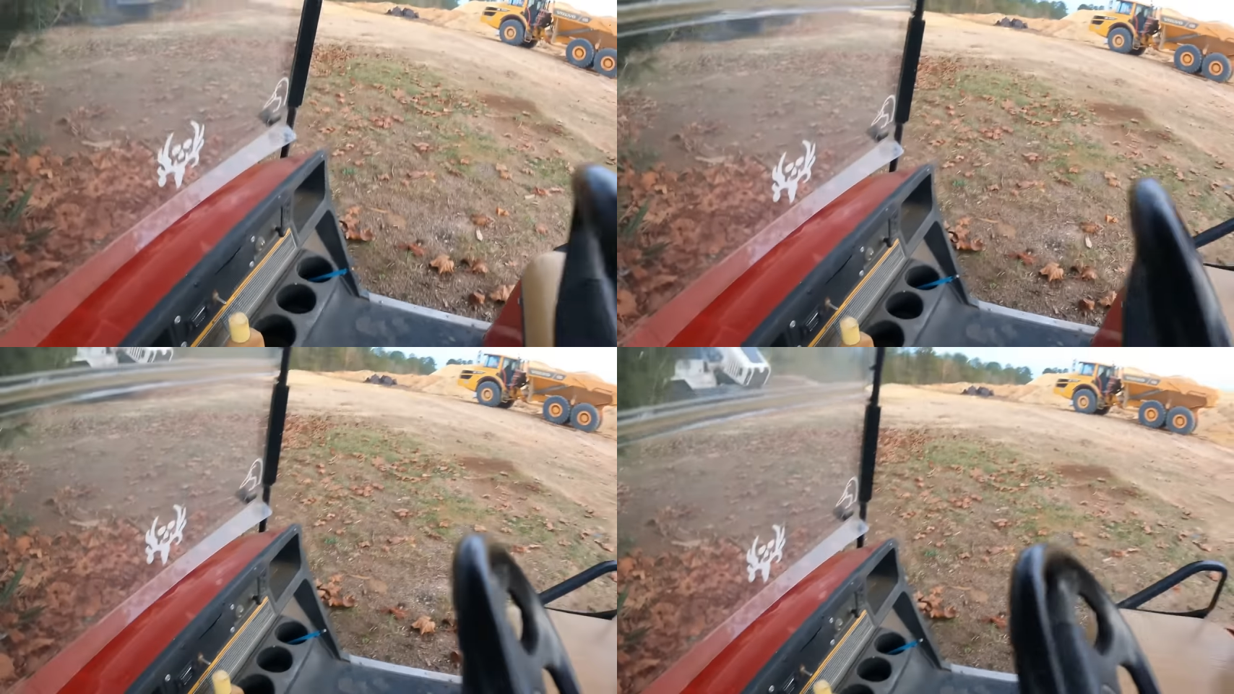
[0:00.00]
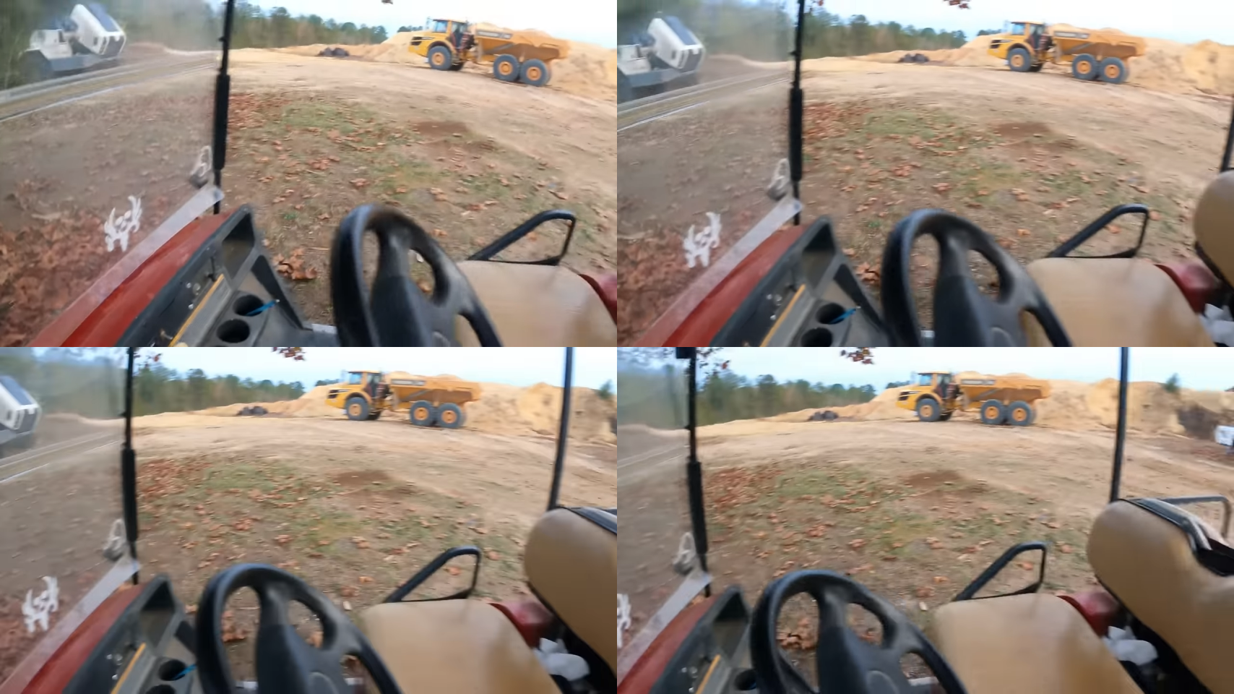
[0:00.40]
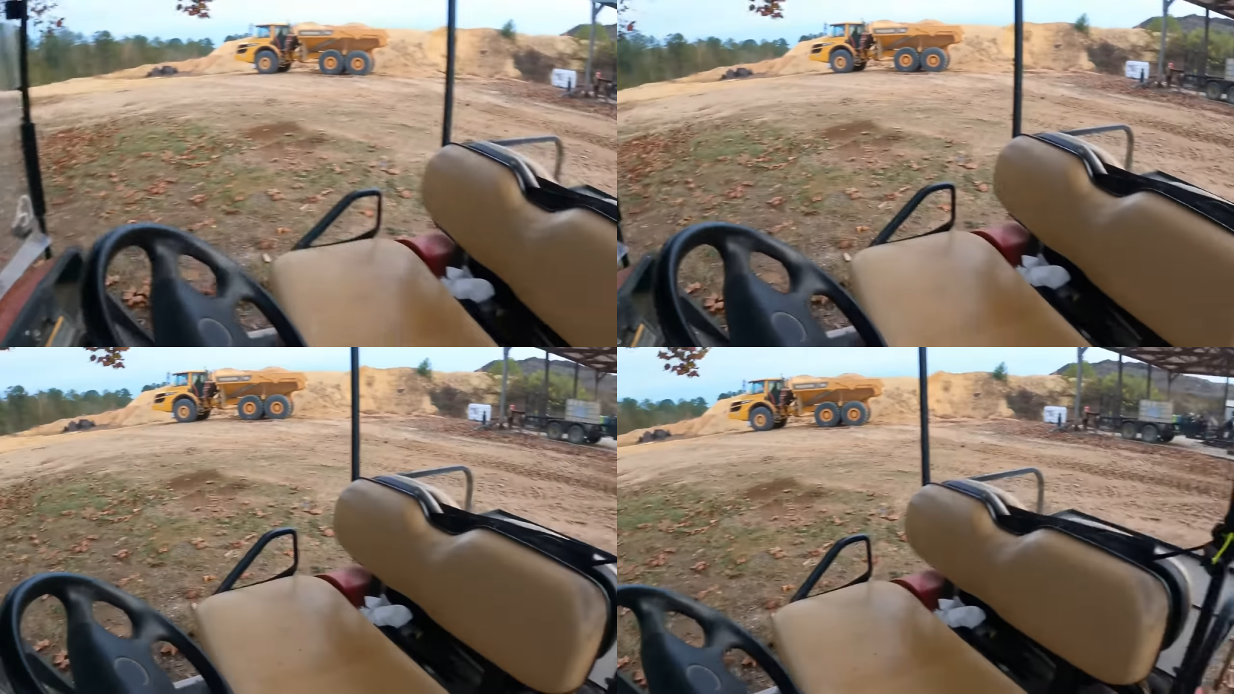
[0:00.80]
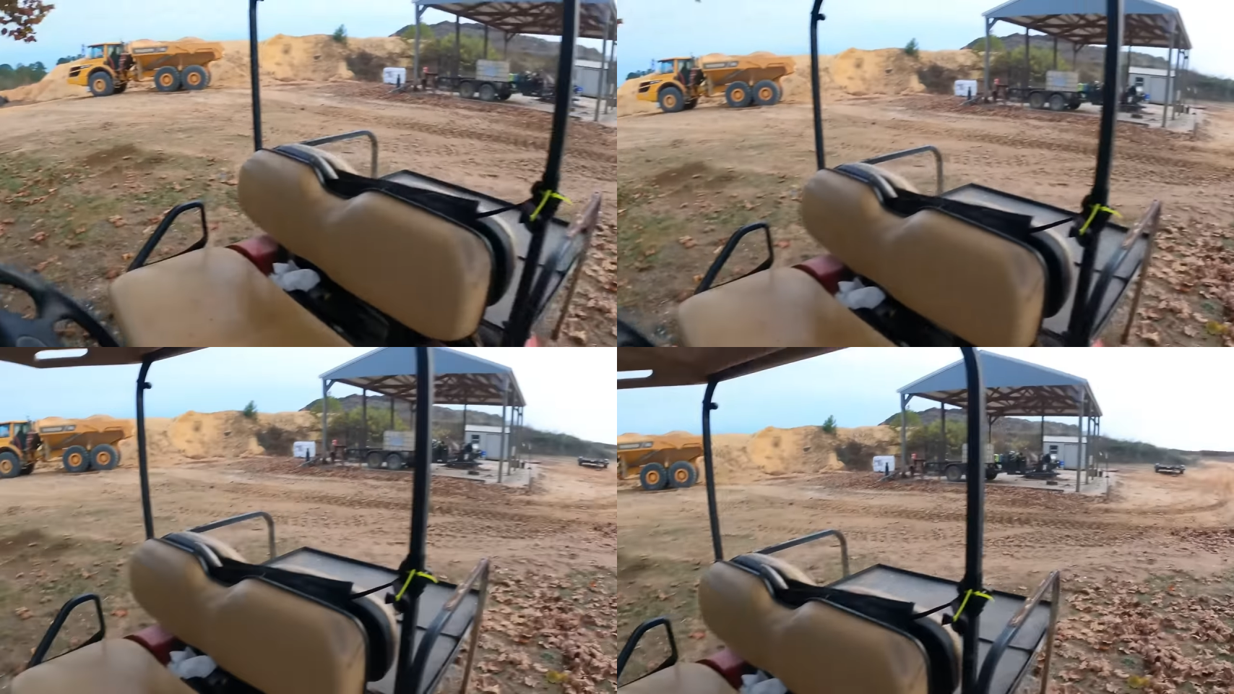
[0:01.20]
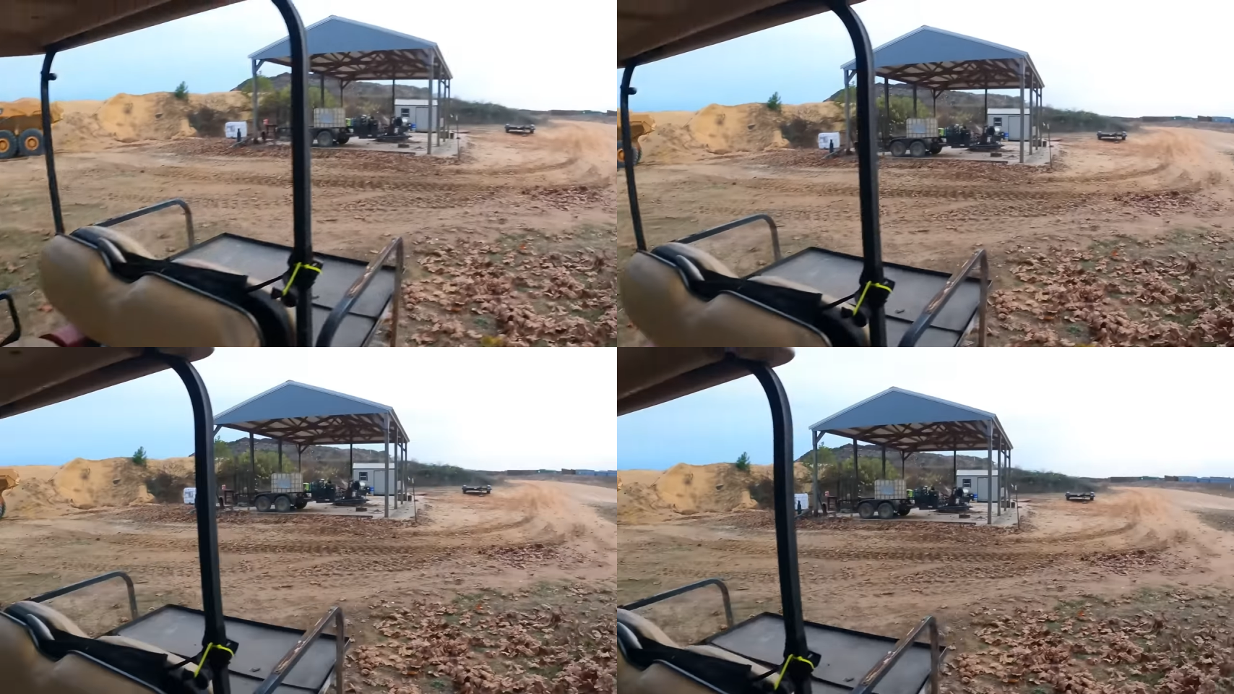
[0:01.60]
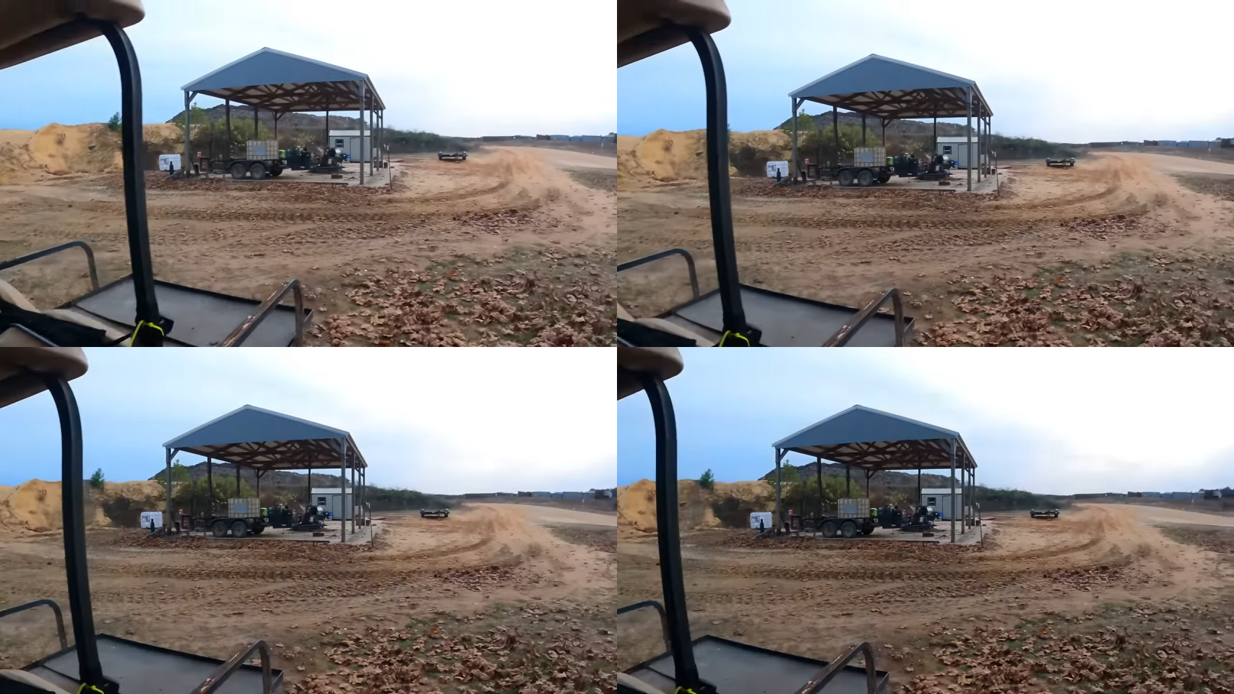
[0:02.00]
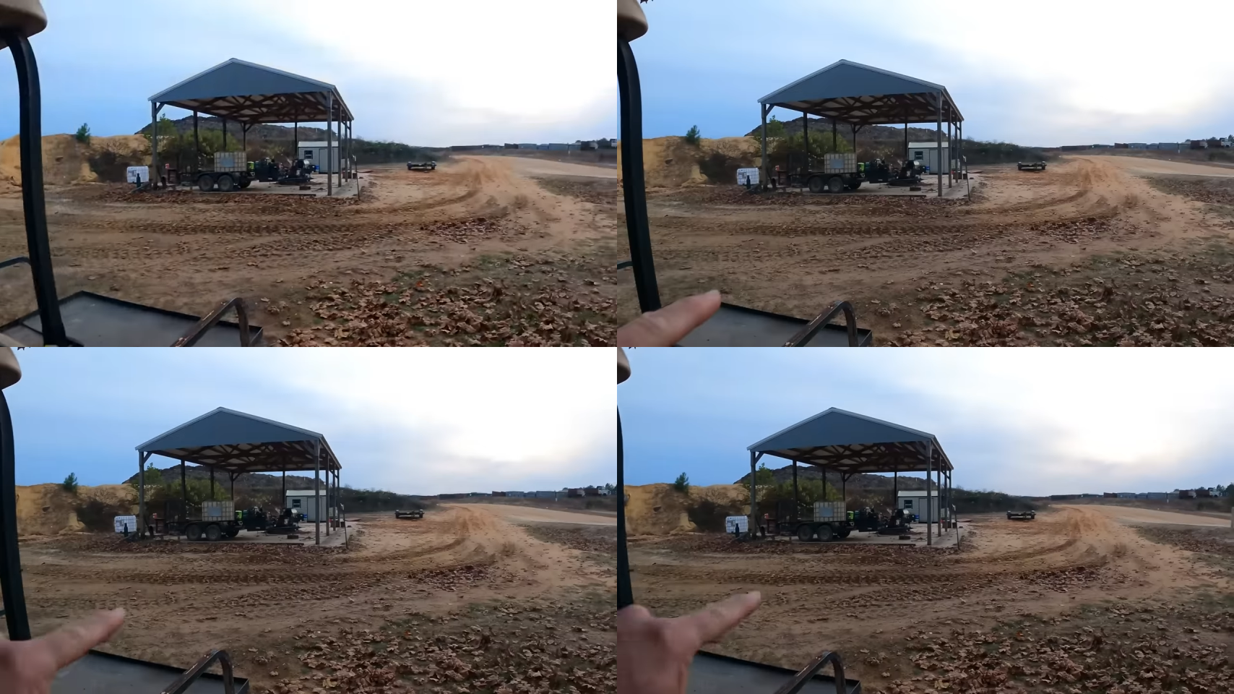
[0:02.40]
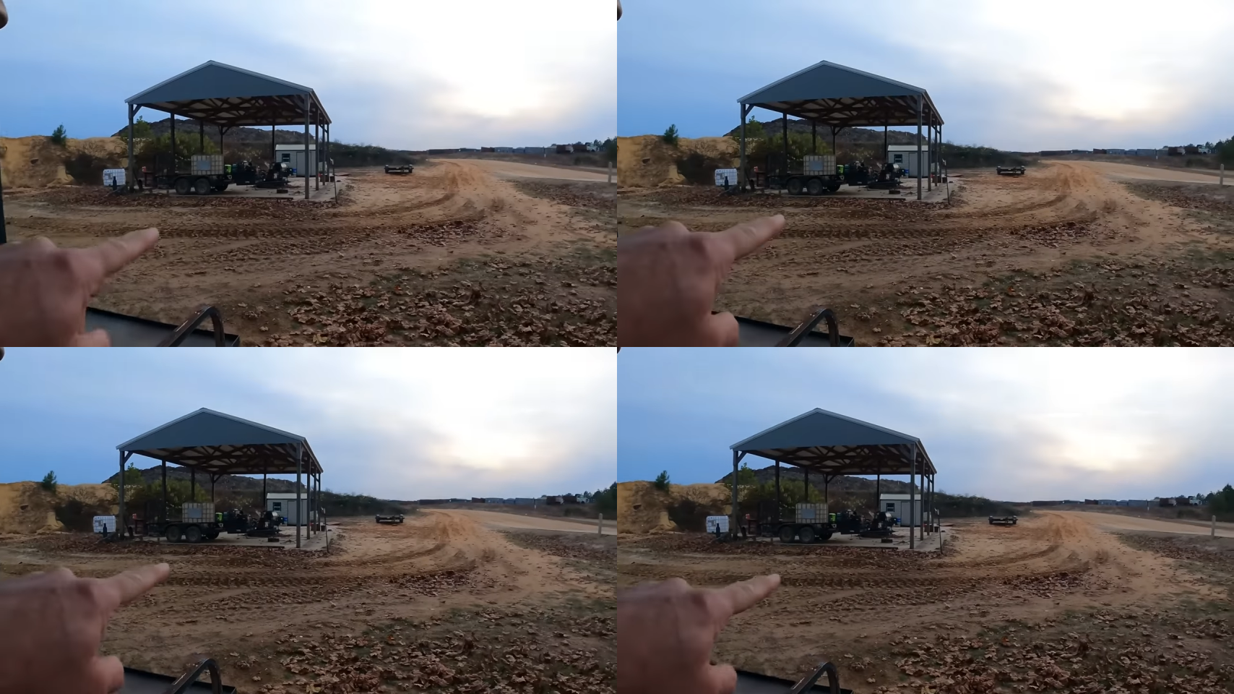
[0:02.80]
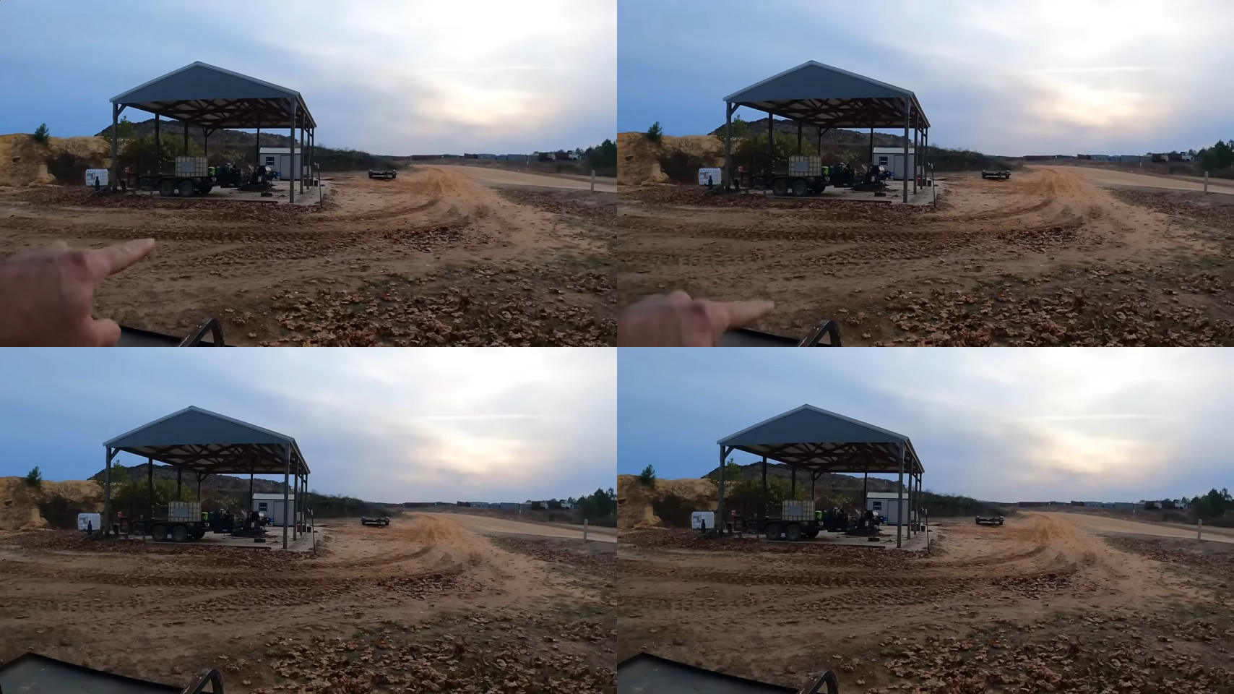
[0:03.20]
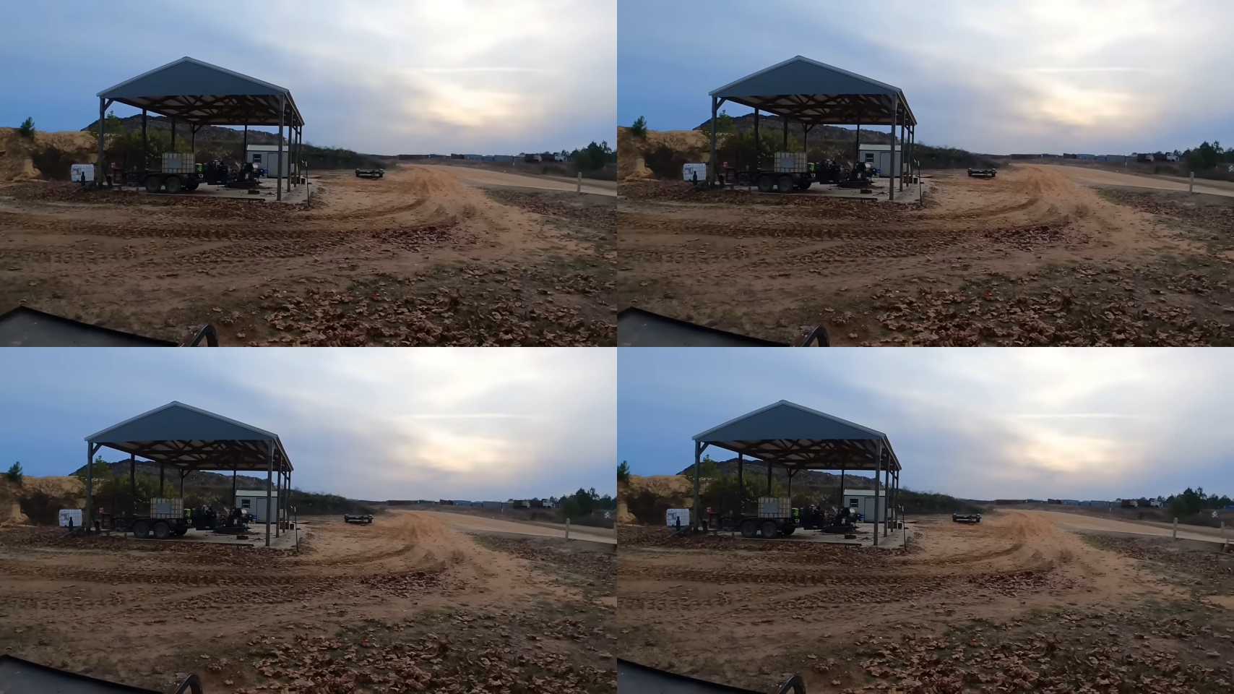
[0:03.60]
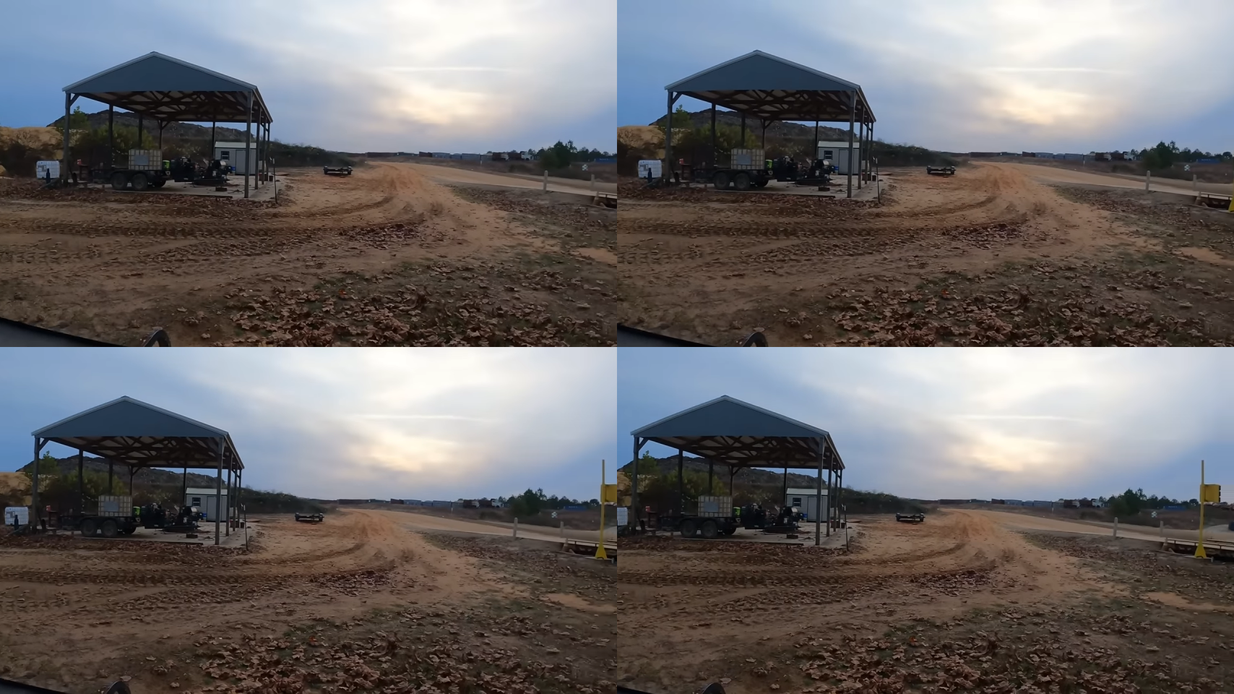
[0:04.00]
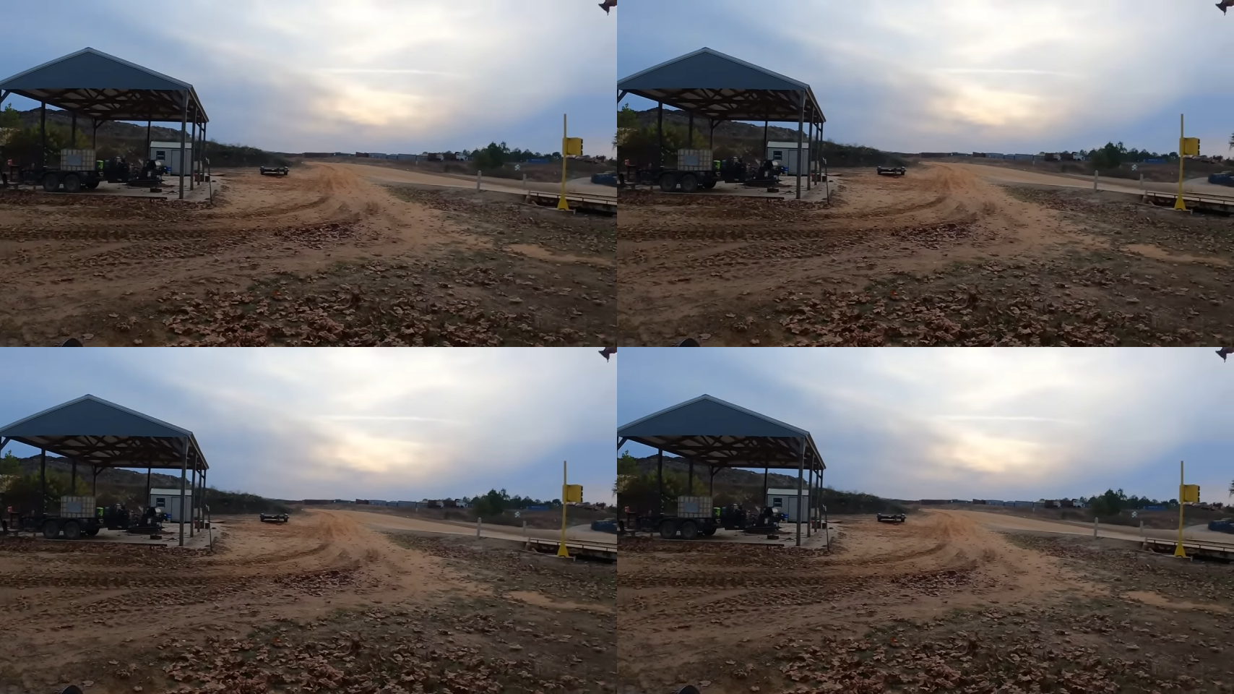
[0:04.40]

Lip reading: No face is visible, so there are no lips to read.